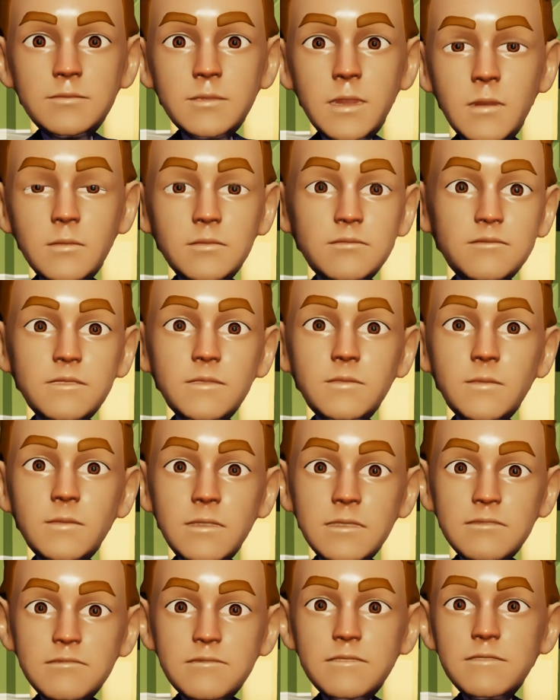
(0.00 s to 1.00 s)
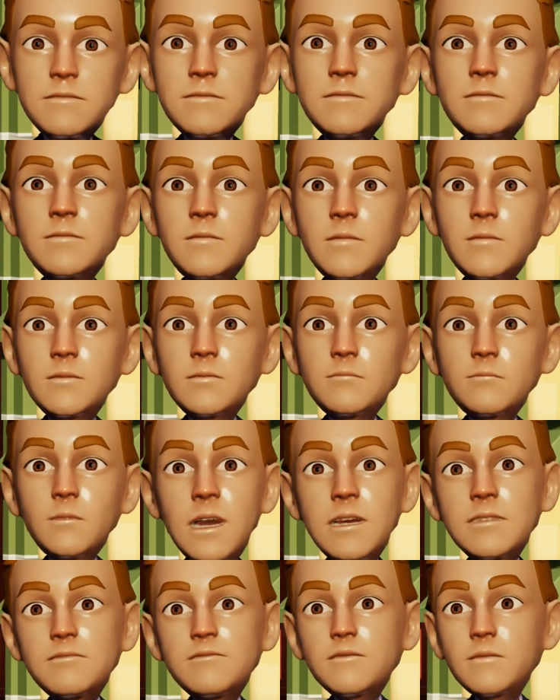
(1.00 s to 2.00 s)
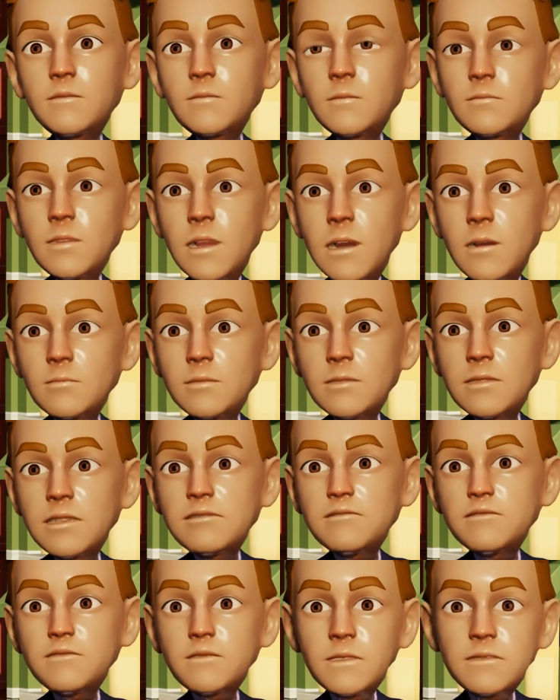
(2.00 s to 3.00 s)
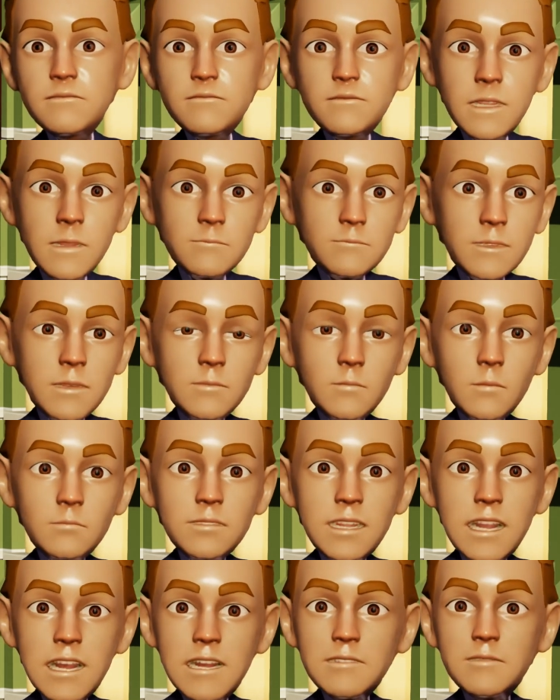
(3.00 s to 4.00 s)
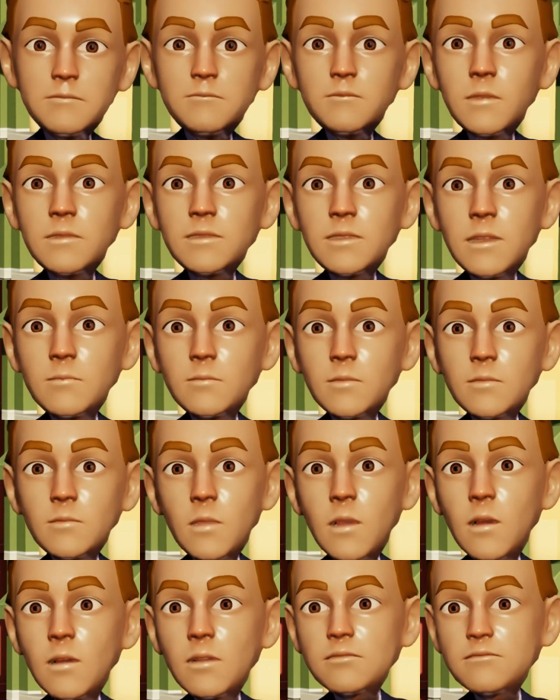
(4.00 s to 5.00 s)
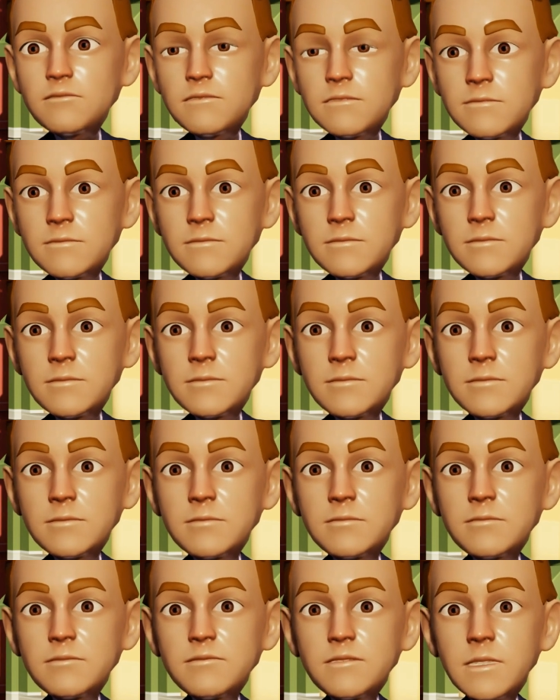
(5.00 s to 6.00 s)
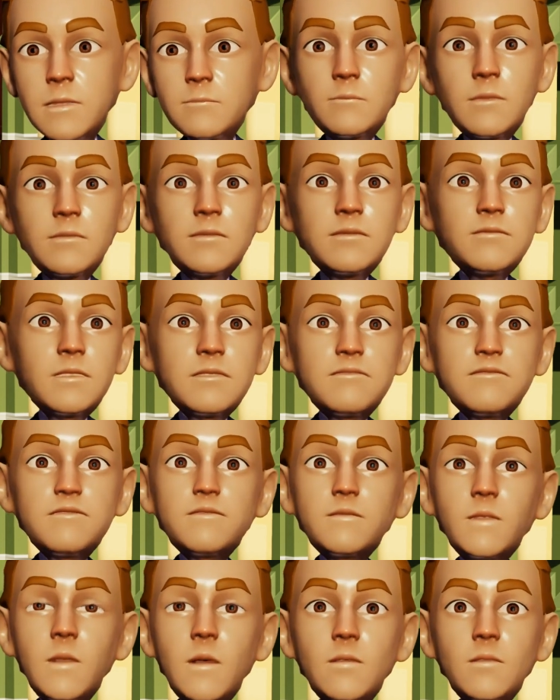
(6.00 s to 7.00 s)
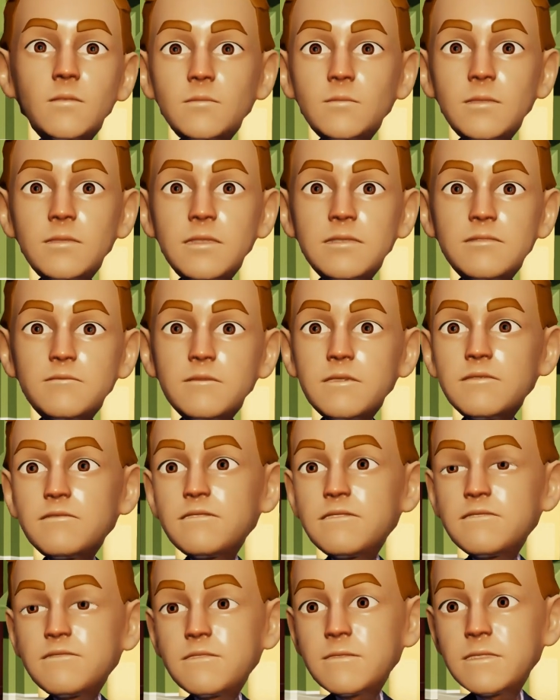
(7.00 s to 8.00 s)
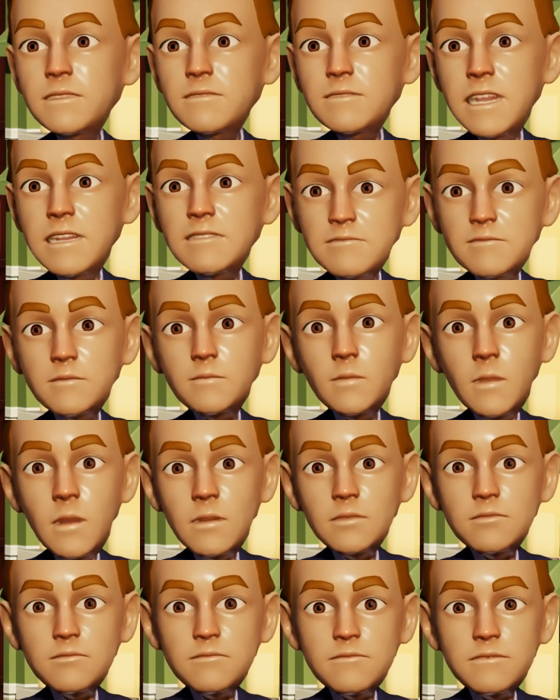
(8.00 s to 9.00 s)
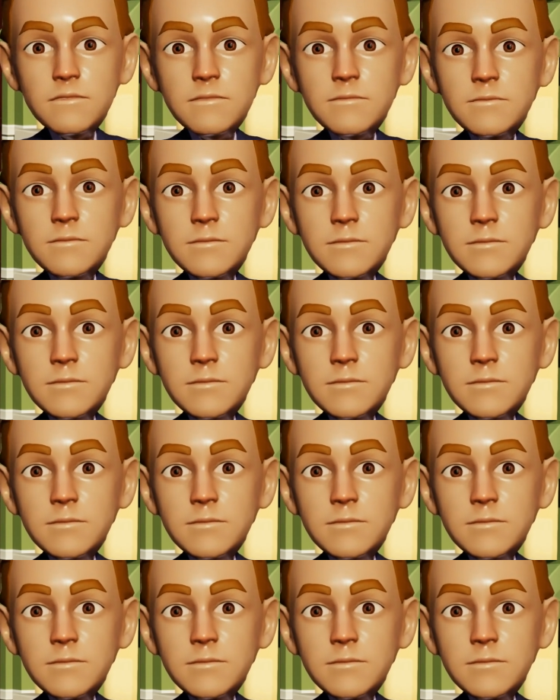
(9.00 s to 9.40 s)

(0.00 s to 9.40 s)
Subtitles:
Policy limits are the maximum amount an insurance company will pay for a covered loss. Sublimits are smaller limits for specific types of losses.